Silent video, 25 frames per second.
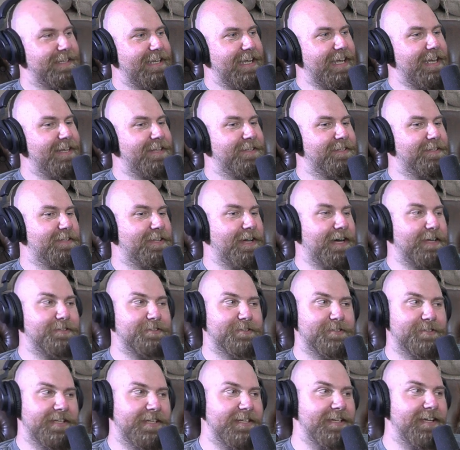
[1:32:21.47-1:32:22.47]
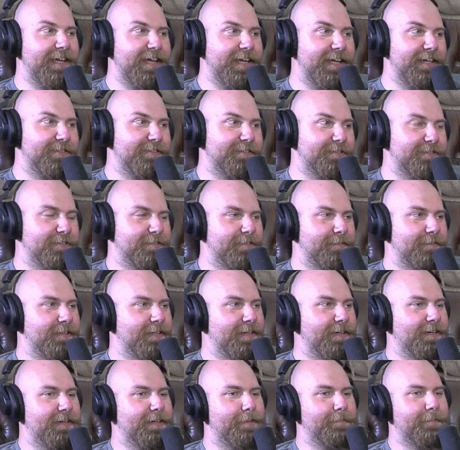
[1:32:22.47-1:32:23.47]
And not just any ants,
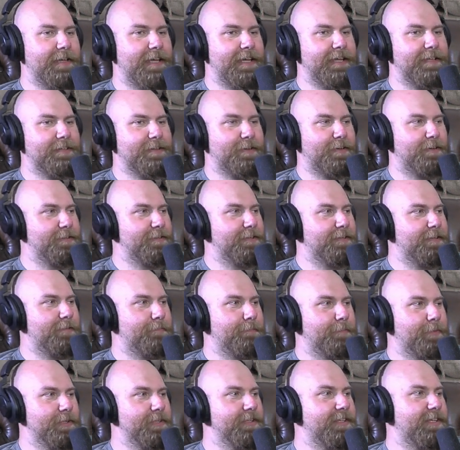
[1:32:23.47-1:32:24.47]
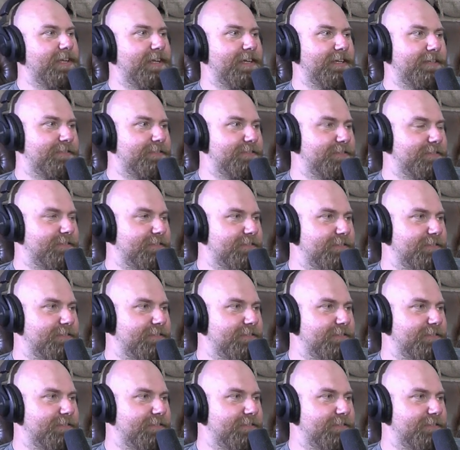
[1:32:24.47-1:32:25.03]
an ant called a bullet ant.